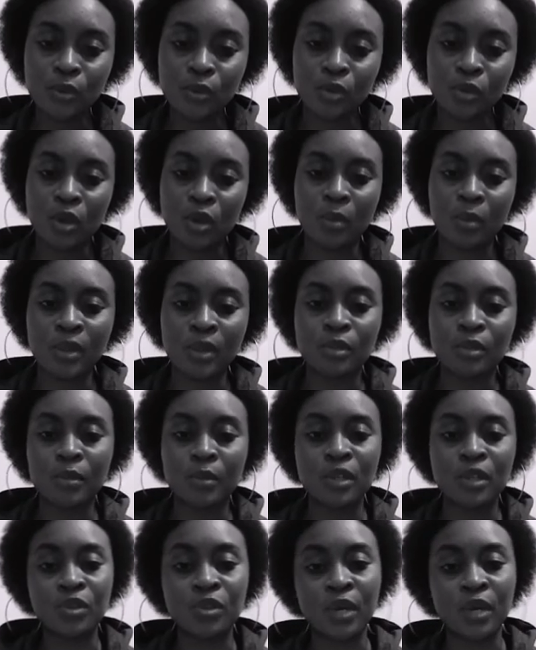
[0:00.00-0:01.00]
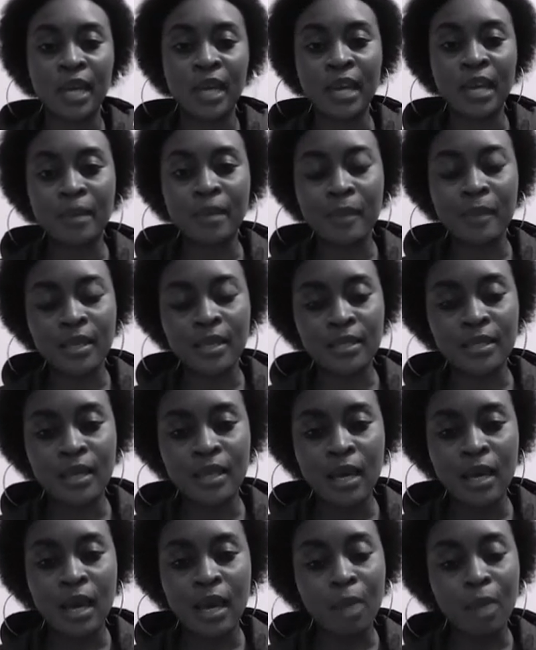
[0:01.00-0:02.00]
we'll talk about some literary elements,
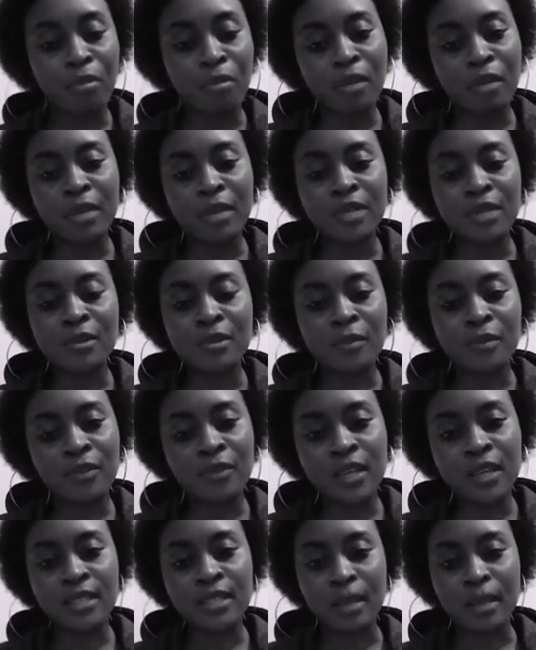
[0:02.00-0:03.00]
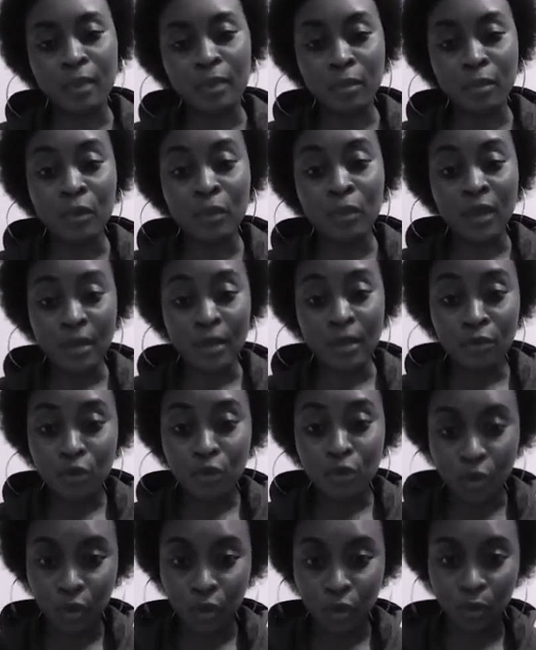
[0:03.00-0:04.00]
and probably some things that people never
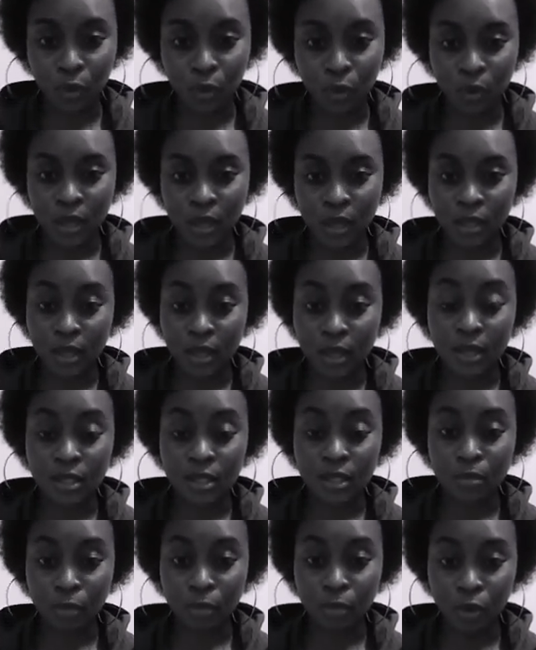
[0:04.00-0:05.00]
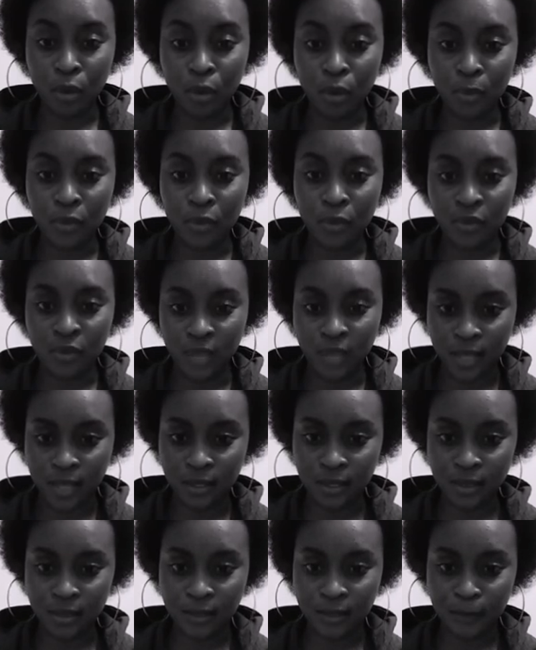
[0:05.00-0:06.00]
knew that this book
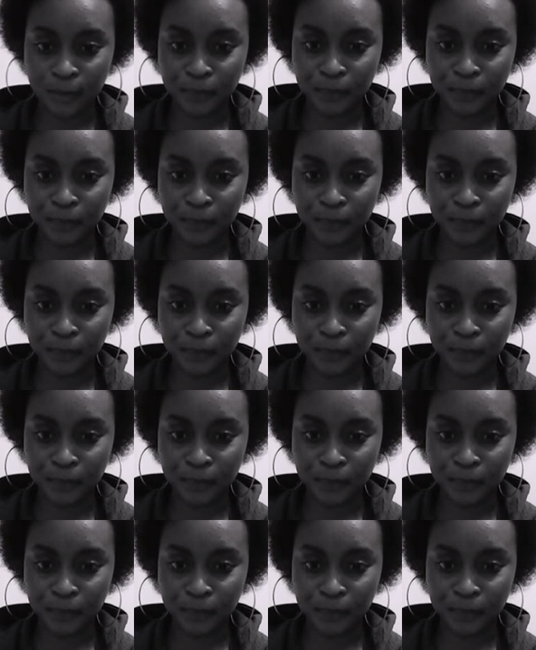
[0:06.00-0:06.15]
possessed.